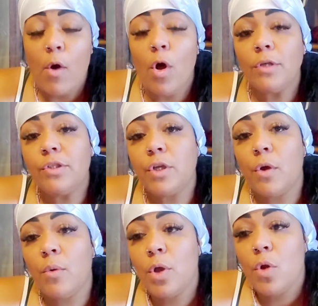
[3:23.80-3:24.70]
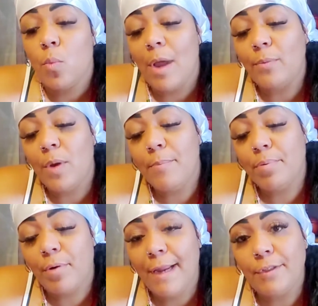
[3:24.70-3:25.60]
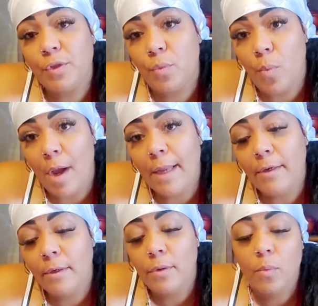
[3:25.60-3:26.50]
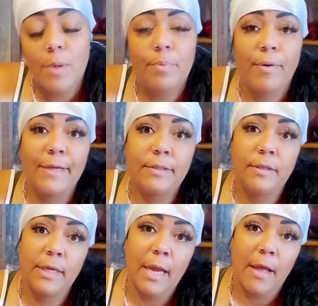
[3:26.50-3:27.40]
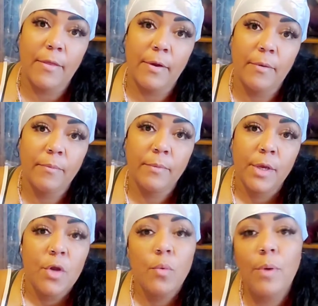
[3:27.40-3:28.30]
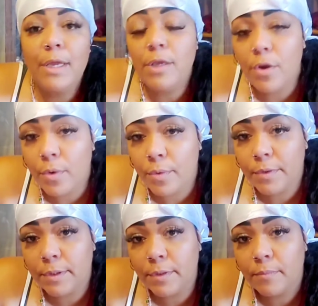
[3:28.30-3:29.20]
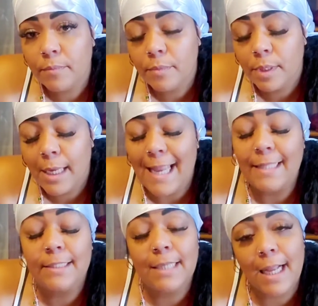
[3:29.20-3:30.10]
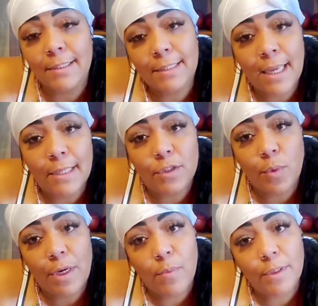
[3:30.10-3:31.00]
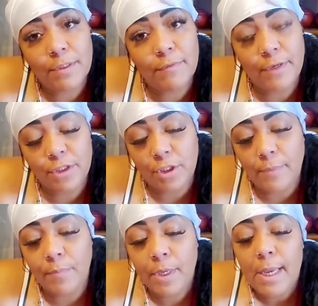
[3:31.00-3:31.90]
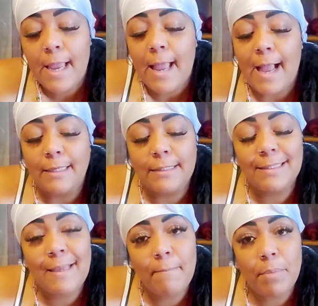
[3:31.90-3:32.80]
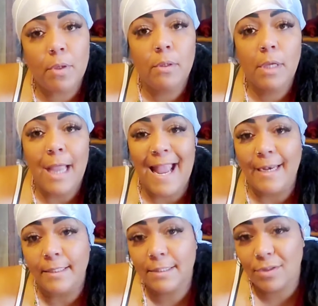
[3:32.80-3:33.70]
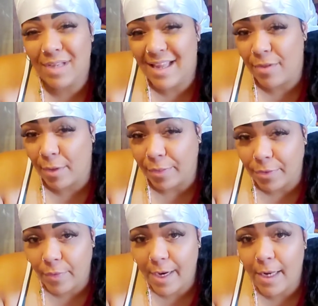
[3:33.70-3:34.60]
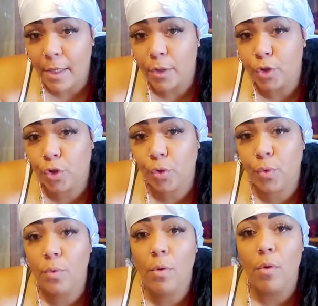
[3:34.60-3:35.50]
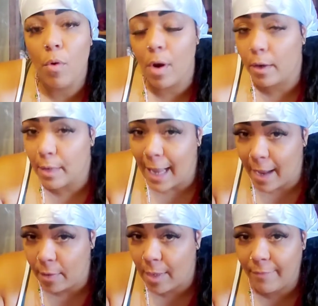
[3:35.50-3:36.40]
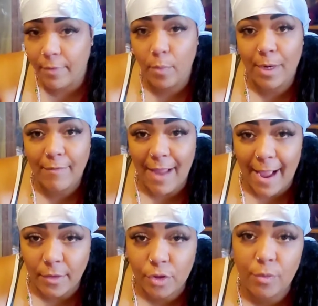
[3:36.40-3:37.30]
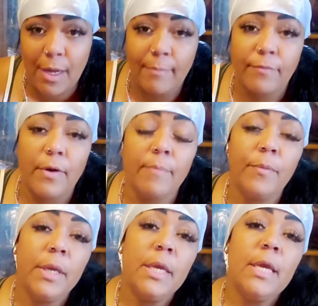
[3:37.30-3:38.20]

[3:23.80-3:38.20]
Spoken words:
Also, when we pray to one, we pray to the other. We use in Sanse and 21 division a symbol, and it's either three, two, or however, whatever house you come from.